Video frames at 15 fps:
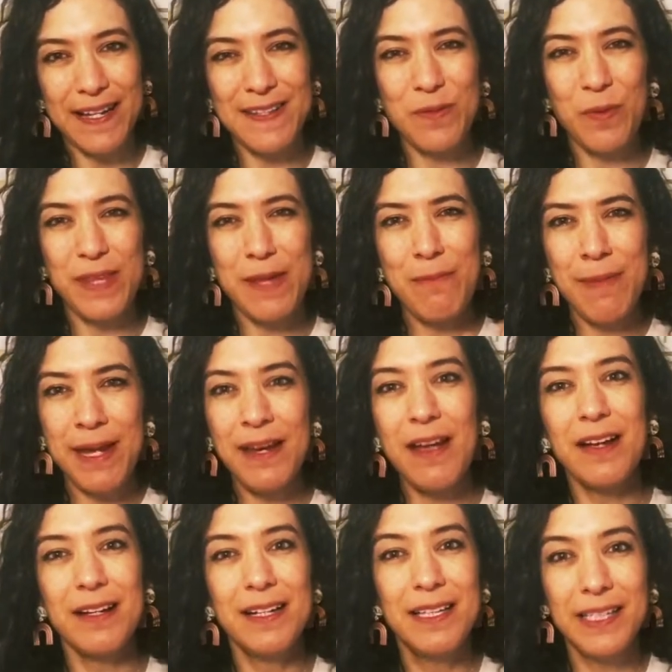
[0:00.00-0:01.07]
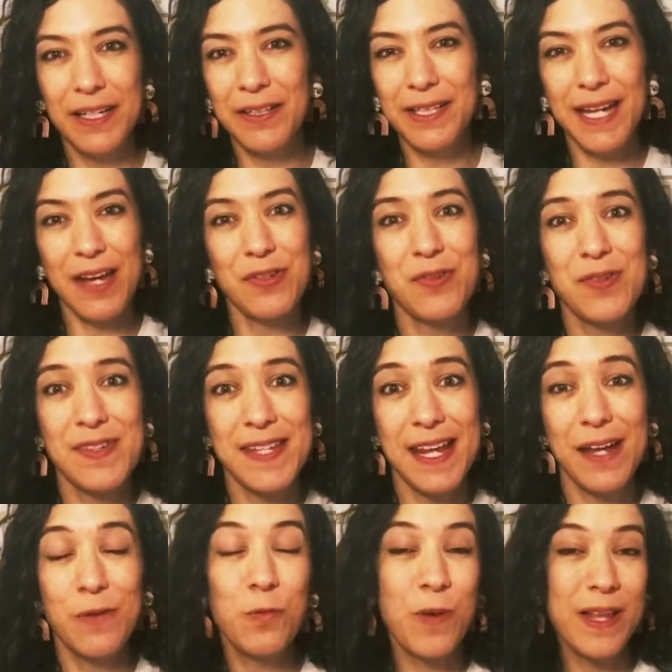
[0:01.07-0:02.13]
where they may not clearly
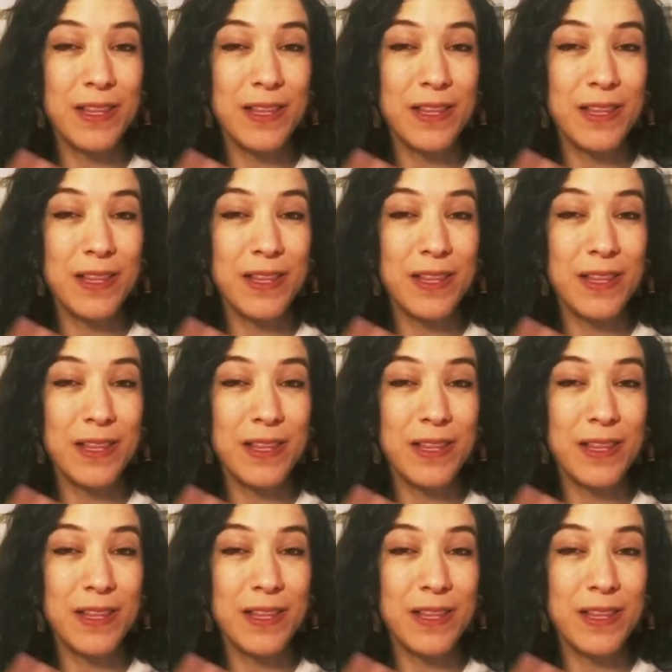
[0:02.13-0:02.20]
understand when